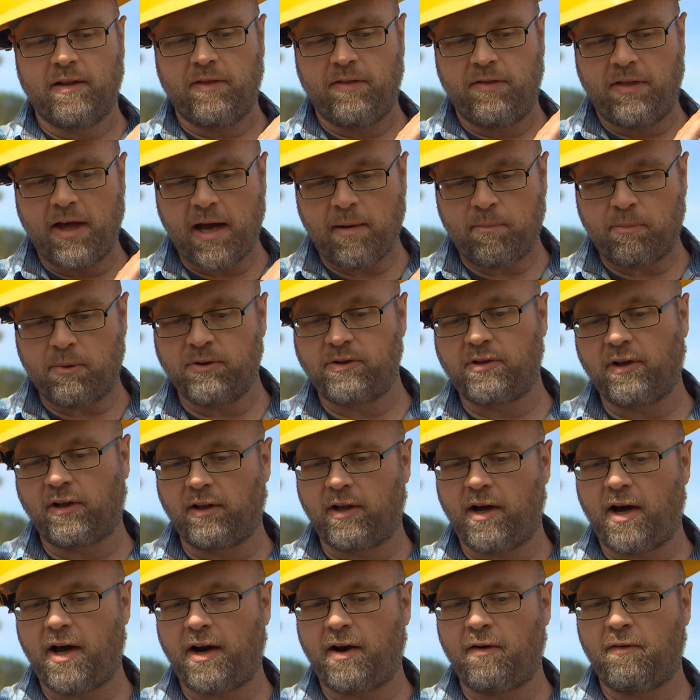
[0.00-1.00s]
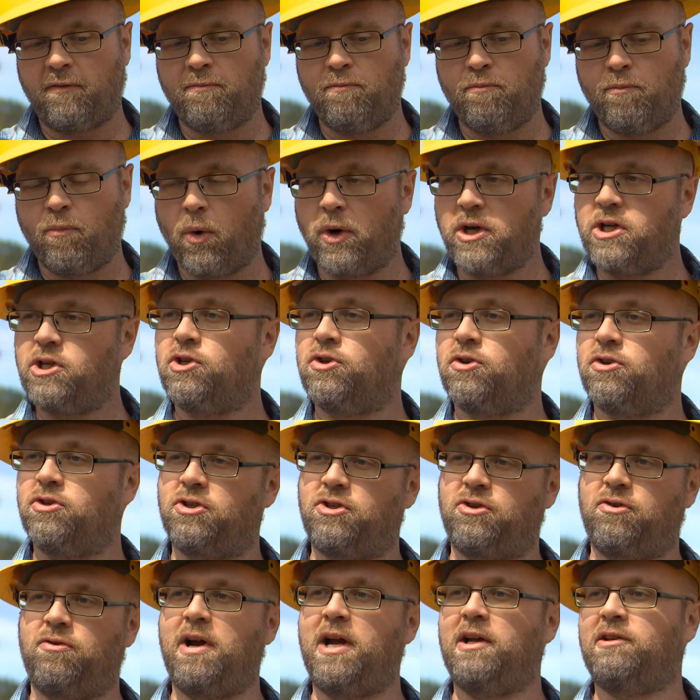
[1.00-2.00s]
that puts a lot of moisture
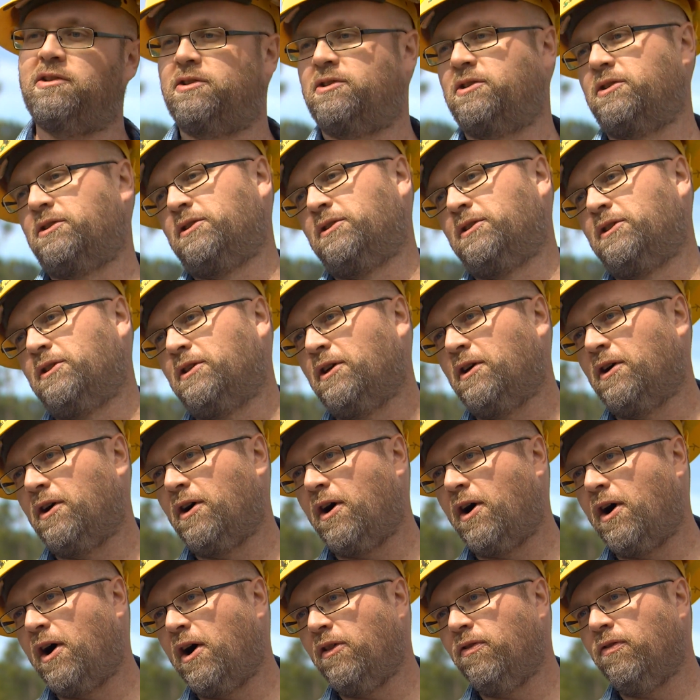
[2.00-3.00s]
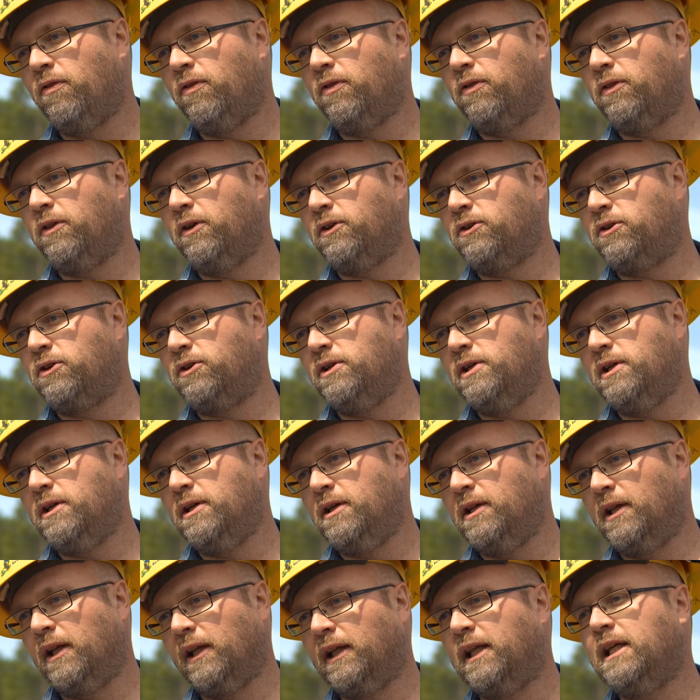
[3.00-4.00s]
stress on the
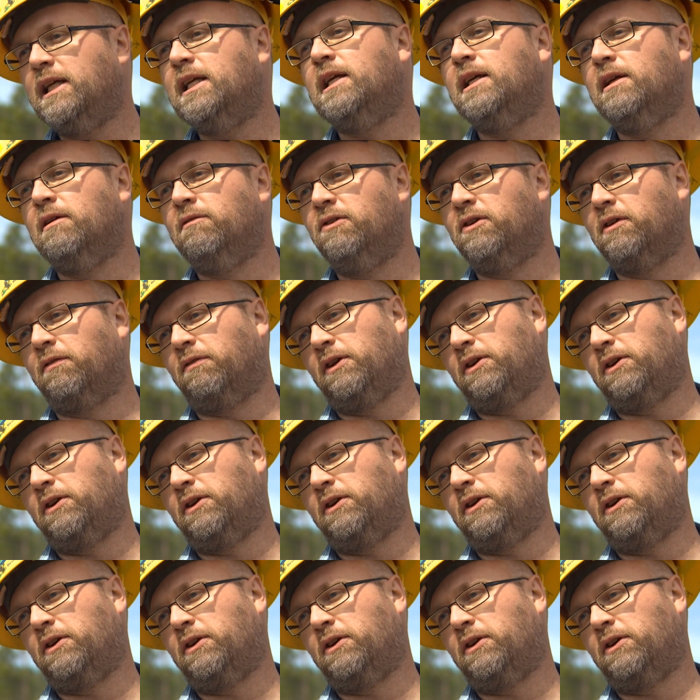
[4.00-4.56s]
leaves of